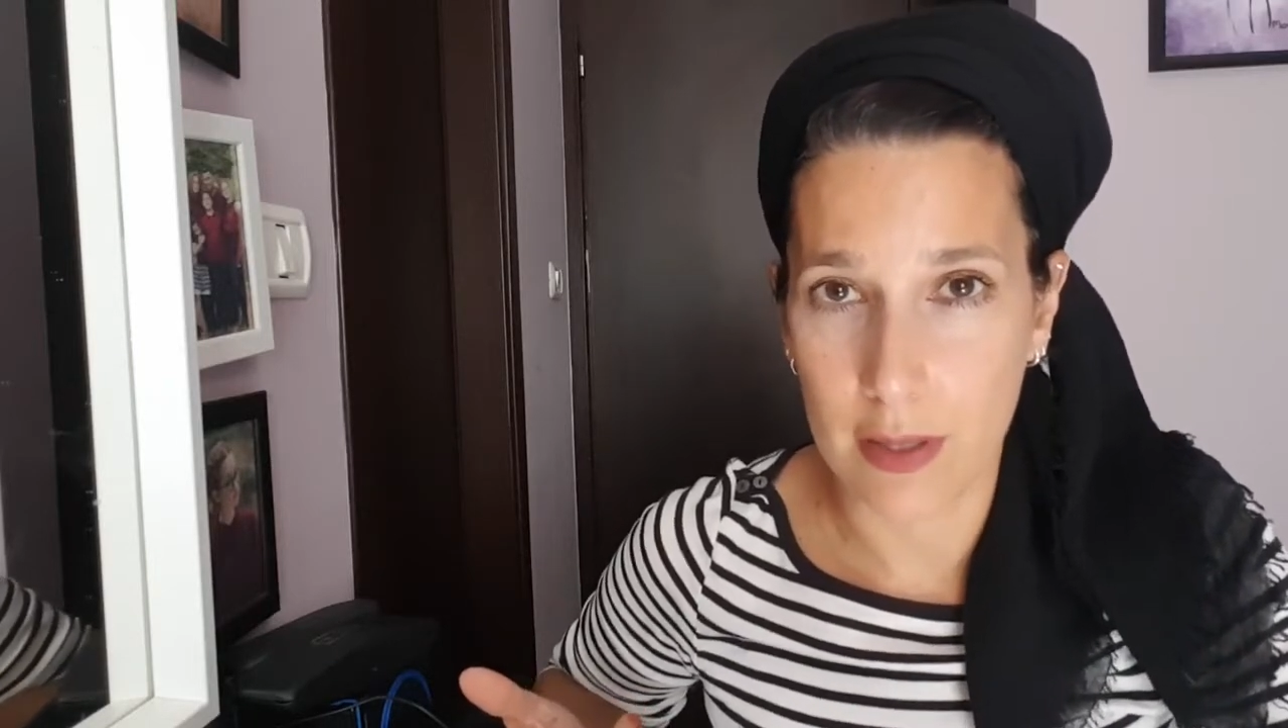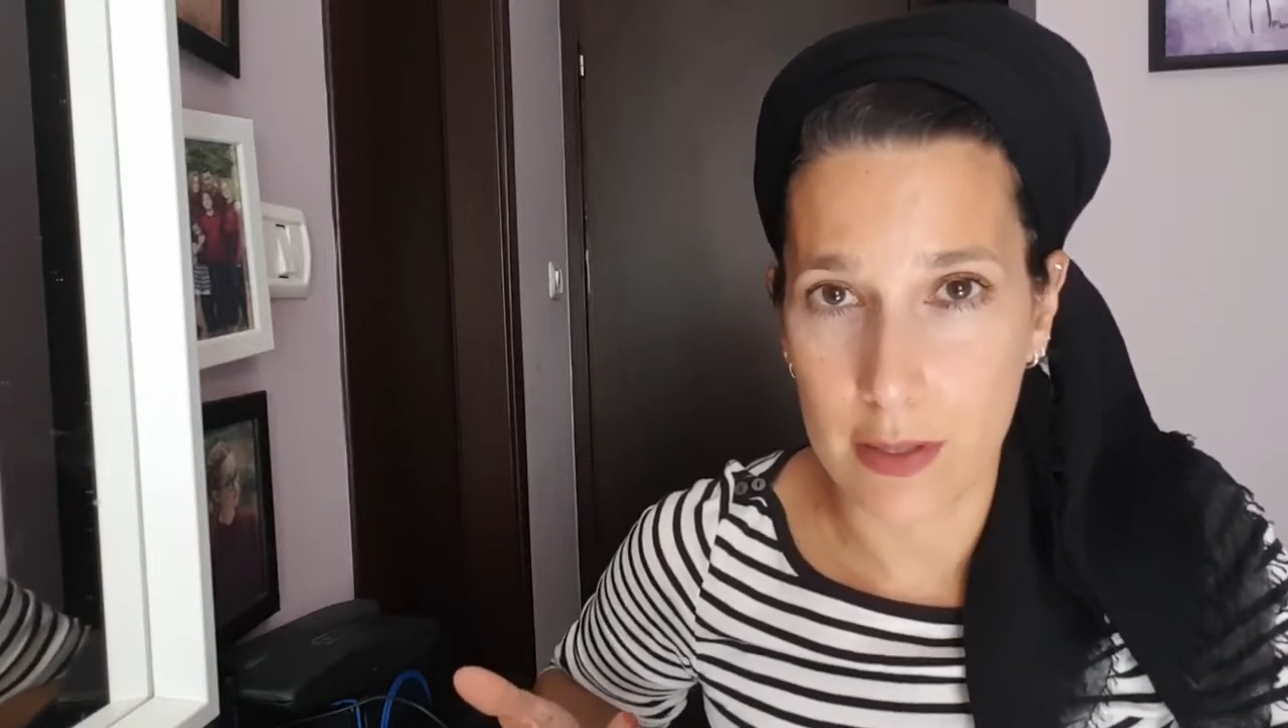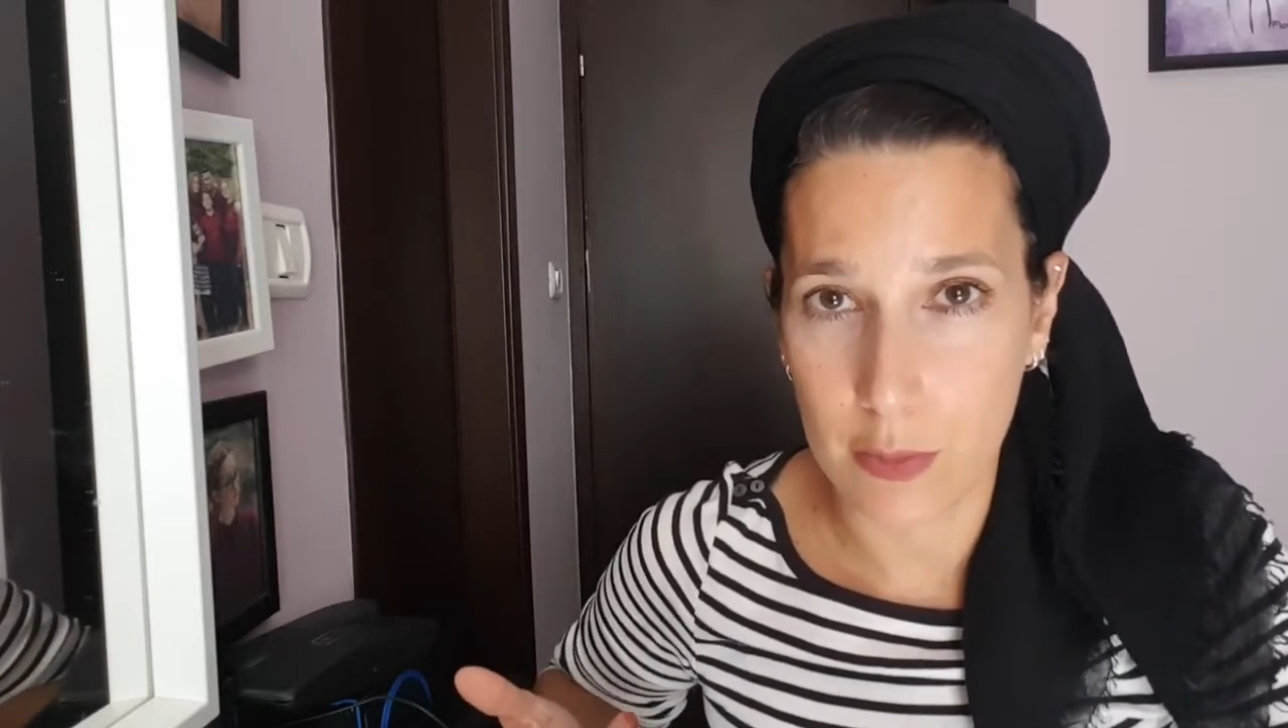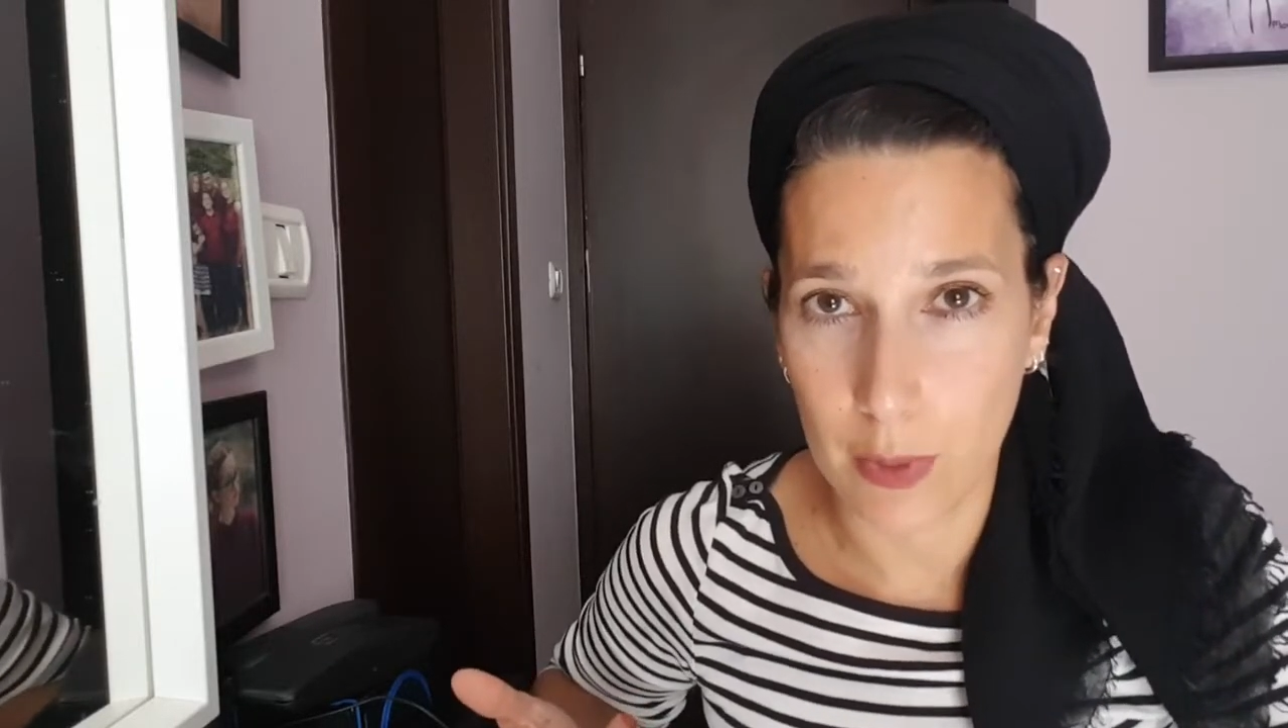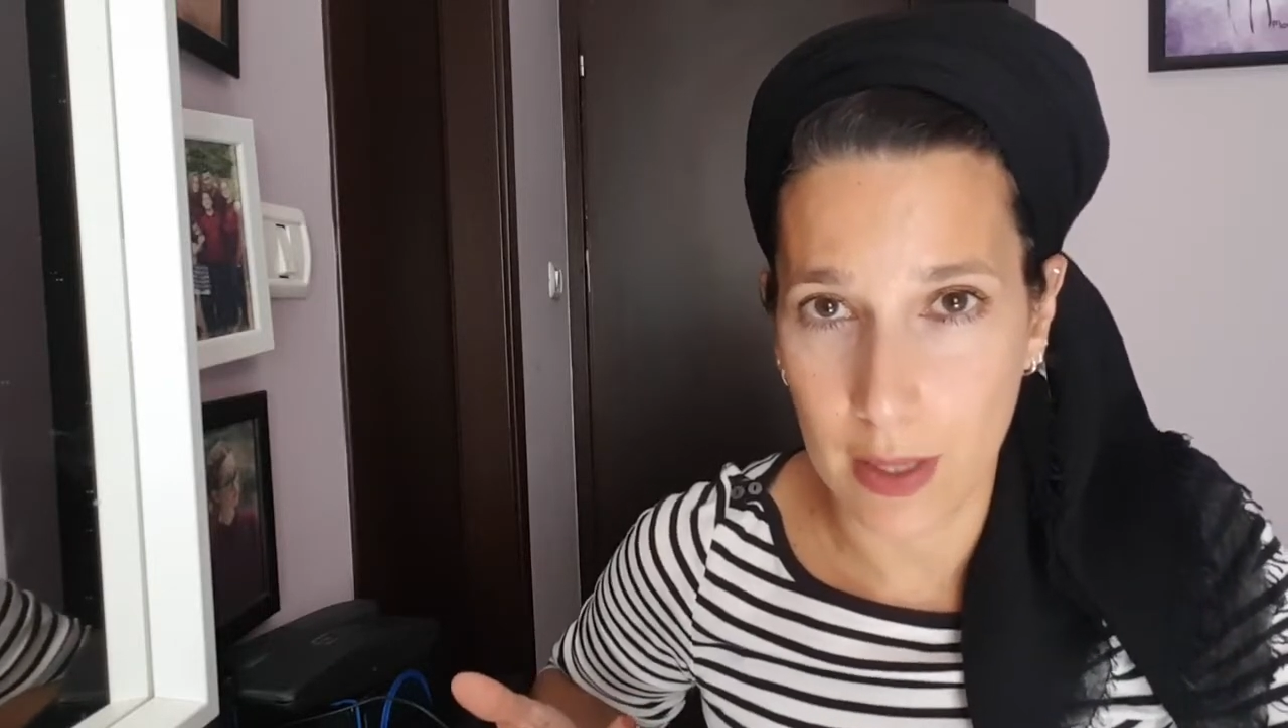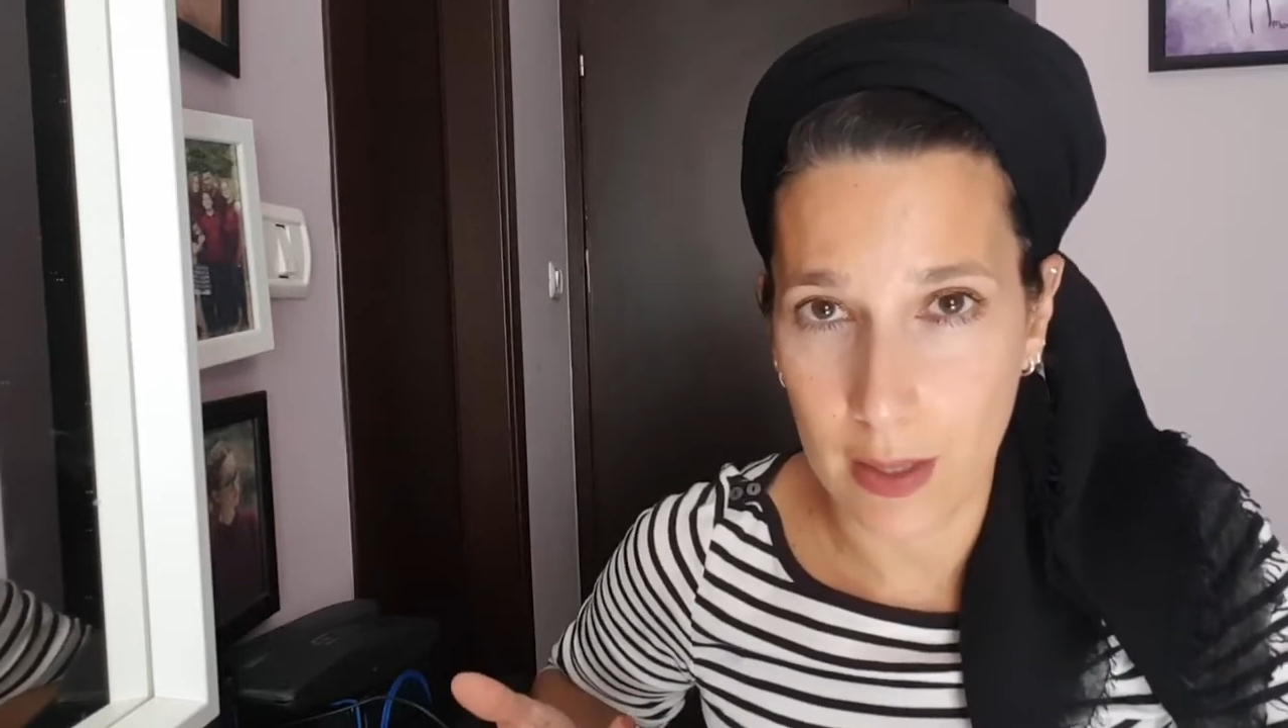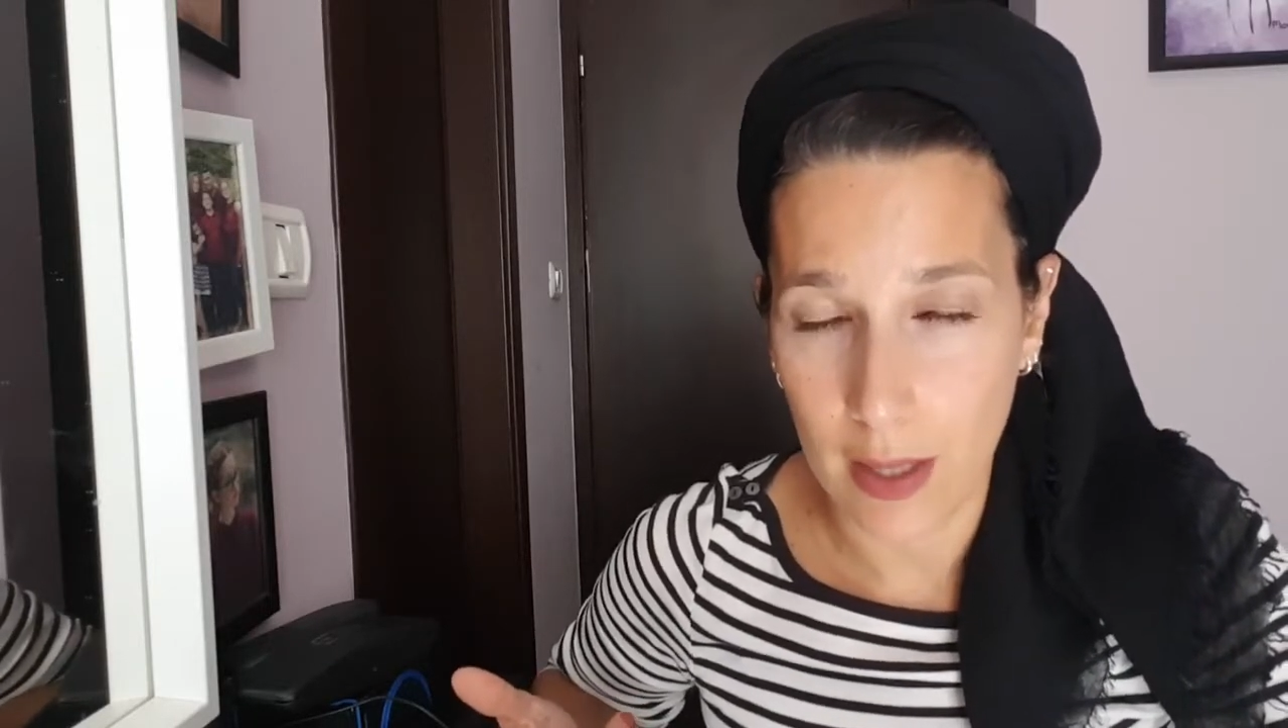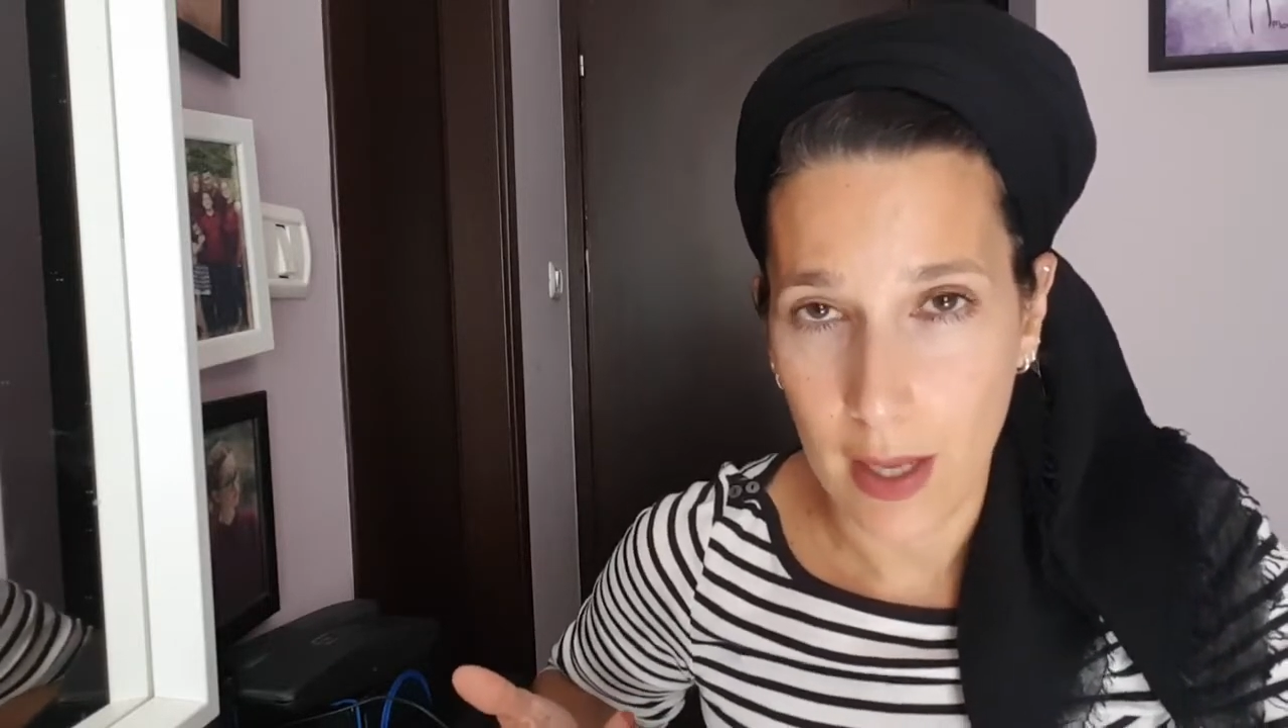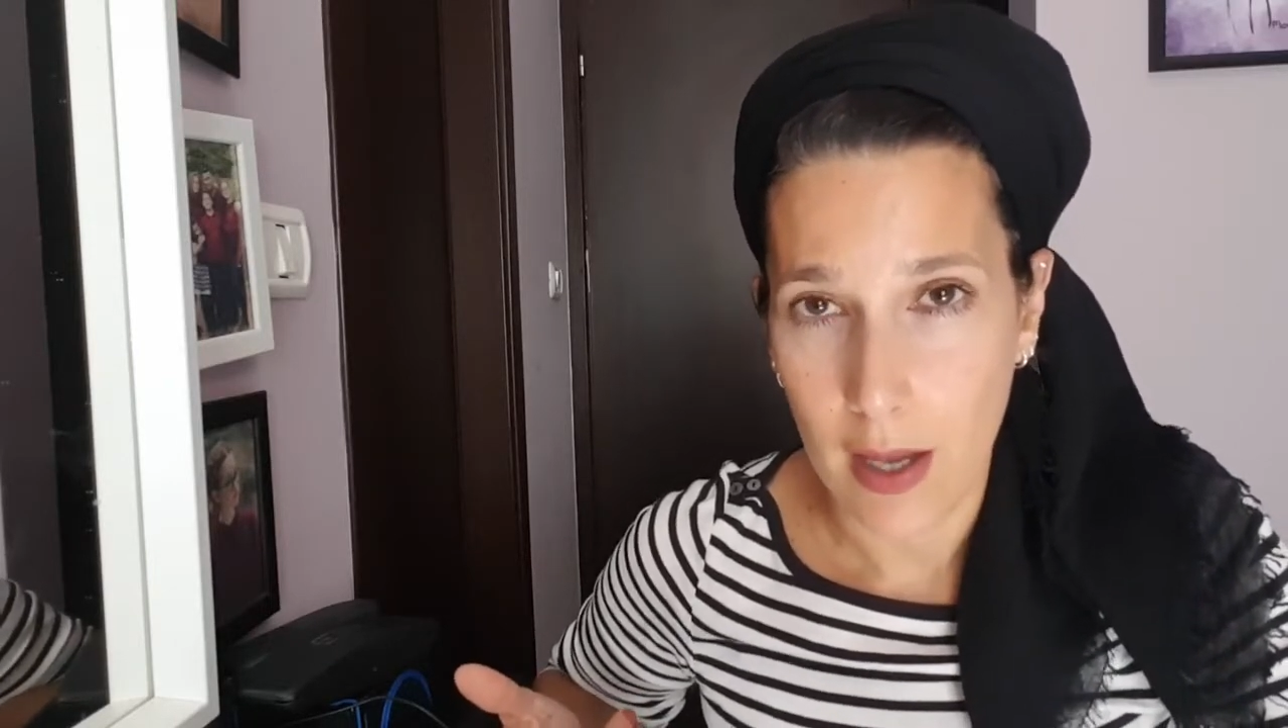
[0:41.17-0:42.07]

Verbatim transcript: this week.